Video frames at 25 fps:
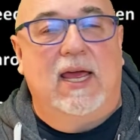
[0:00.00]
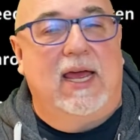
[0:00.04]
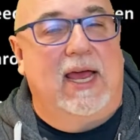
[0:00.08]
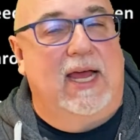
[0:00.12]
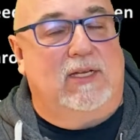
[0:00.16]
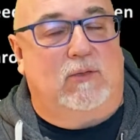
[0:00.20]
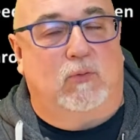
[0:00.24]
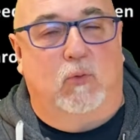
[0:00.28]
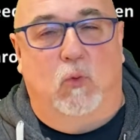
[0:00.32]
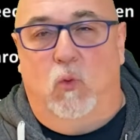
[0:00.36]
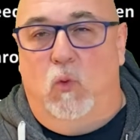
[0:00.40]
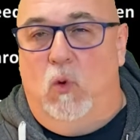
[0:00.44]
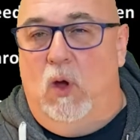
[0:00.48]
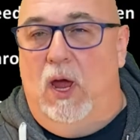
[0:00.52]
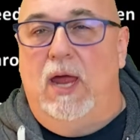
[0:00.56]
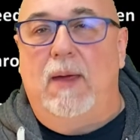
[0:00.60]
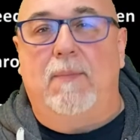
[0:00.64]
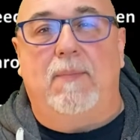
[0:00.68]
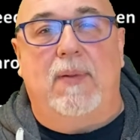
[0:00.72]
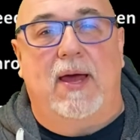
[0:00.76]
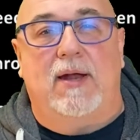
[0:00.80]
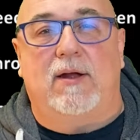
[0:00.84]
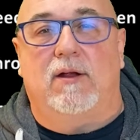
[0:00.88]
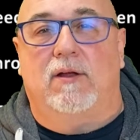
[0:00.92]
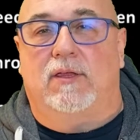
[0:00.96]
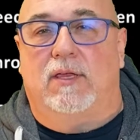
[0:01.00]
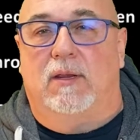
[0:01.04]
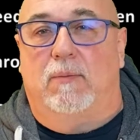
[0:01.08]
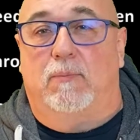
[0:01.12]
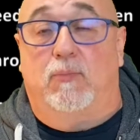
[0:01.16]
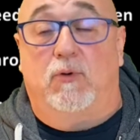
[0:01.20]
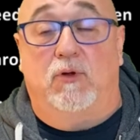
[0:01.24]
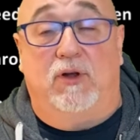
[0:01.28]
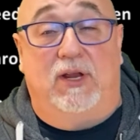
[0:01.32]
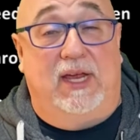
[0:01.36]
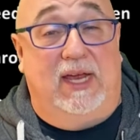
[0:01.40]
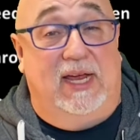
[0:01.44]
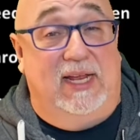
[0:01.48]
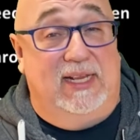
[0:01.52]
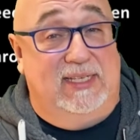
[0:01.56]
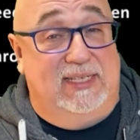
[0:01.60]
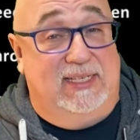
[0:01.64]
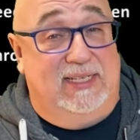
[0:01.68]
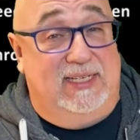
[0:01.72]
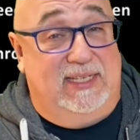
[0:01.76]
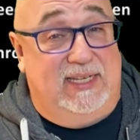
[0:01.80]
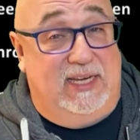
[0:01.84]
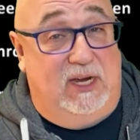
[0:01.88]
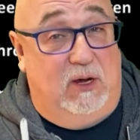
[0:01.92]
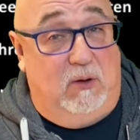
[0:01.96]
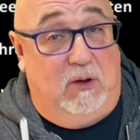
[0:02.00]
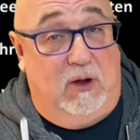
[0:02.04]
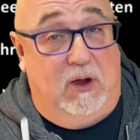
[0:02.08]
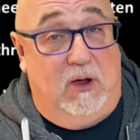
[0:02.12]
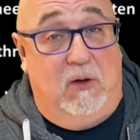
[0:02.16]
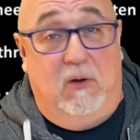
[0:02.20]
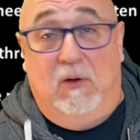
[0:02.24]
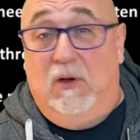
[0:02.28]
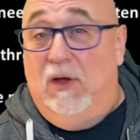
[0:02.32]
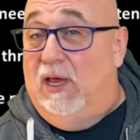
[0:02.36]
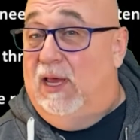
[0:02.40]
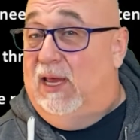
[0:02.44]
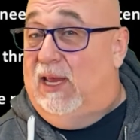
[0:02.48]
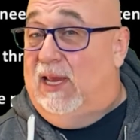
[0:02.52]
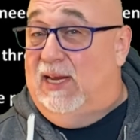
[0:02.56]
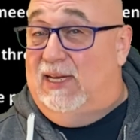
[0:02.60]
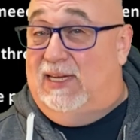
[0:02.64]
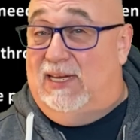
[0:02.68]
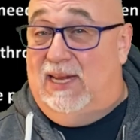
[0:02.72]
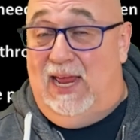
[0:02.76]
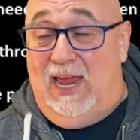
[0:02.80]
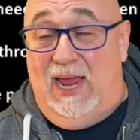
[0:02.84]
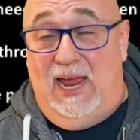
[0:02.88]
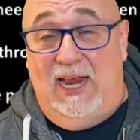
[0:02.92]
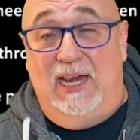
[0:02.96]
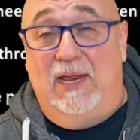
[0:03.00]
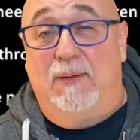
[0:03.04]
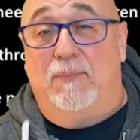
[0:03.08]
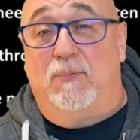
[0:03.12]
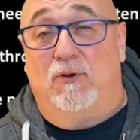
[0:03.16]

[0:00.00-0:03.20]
It's way better than putting in 0 into any